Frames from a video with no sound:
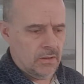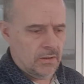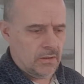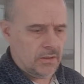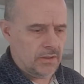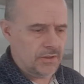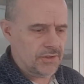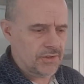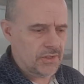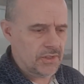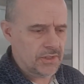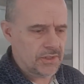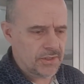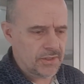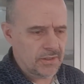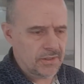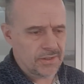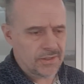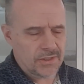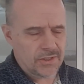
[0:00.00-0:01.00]

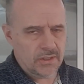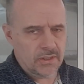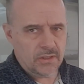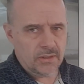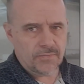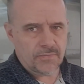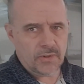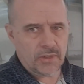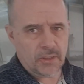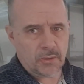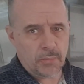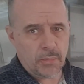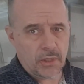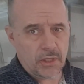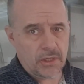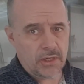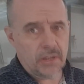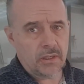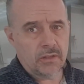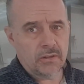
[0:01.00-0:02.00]
consistency of like
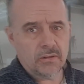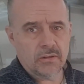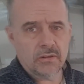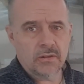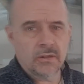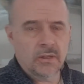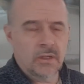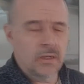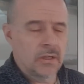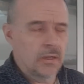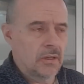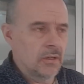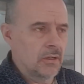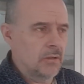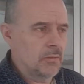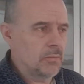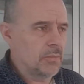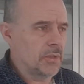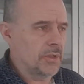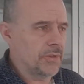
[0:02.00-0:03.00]
putty,
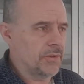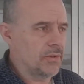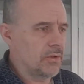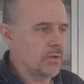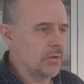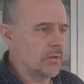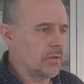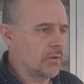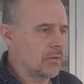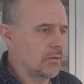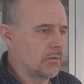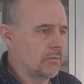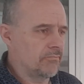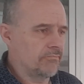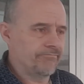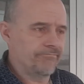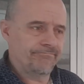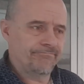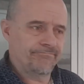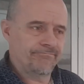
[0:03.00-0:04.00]
but they're,
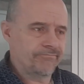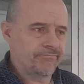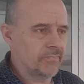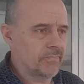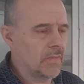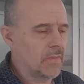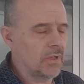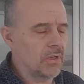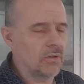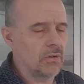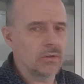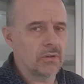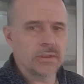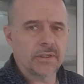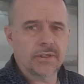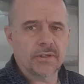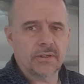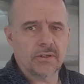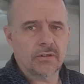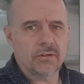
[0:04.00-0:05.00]

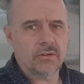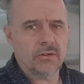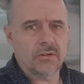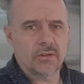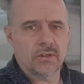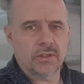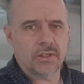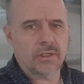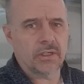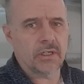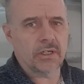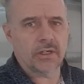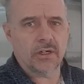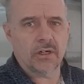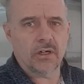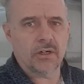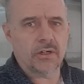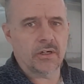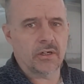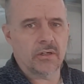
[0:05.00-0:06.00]
you're looking at
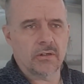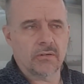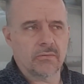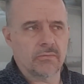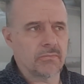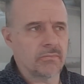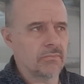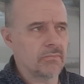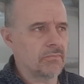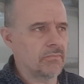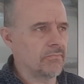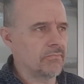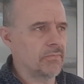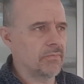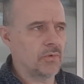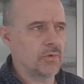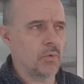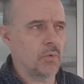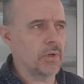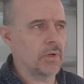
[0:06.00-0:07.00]
$120,
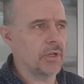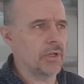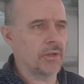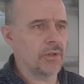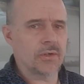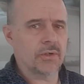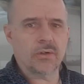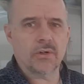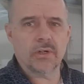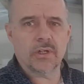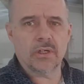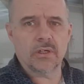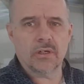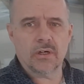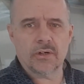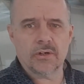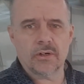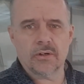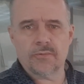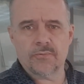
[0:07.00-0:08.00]

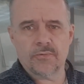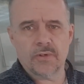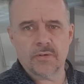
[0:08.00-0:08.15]
$30,